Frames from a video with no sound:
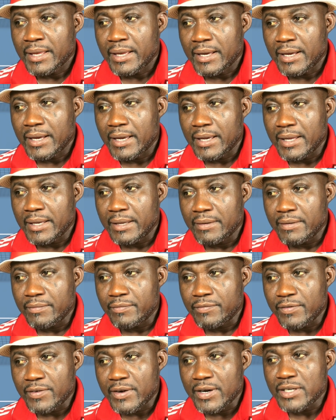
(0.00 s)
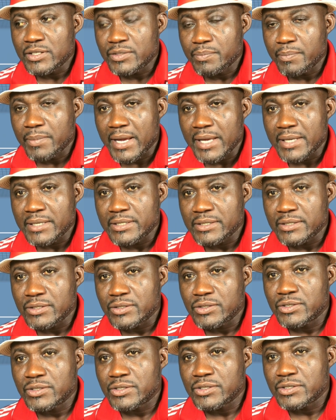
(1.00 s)
The first
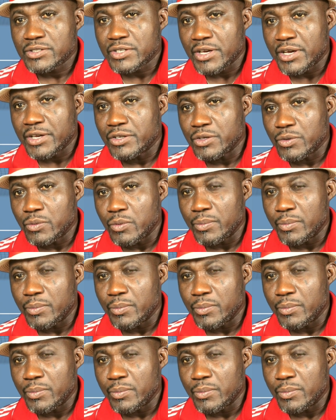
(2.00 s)
matches schedule